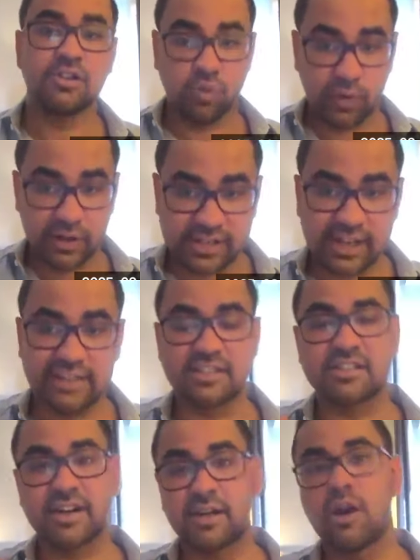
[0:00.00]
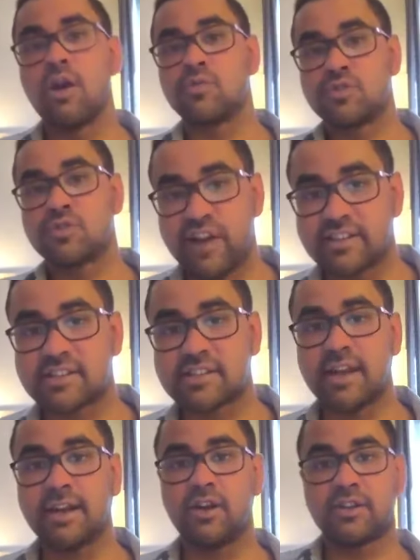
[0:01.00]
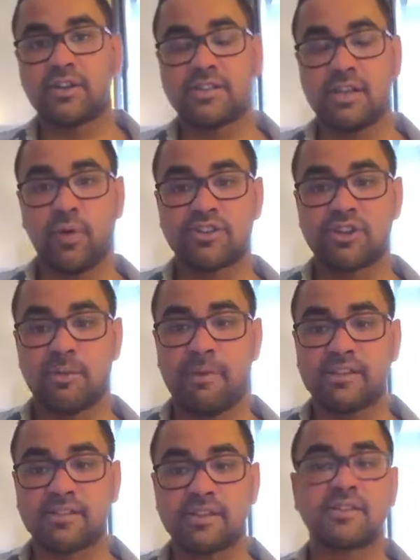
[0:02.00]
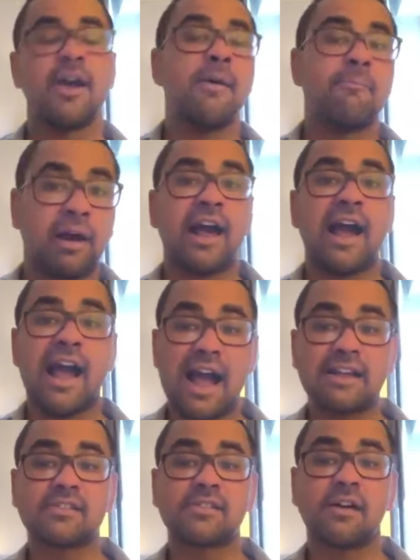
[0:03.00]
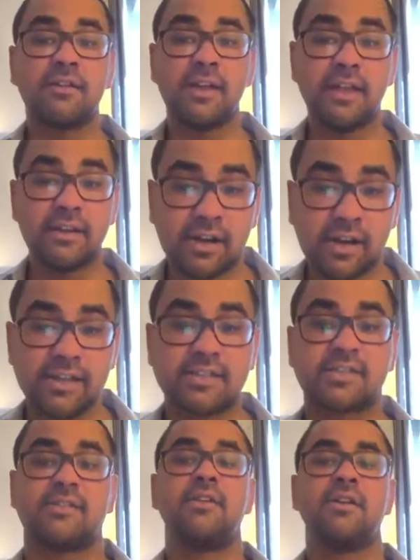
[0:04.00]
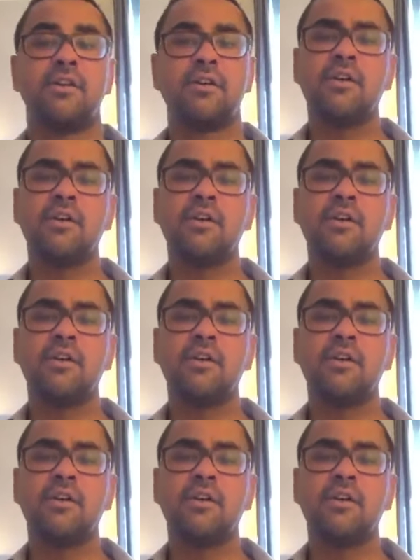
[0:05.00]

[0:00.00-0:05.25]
So once again, this rate was very steady on a sequential basis, but has increased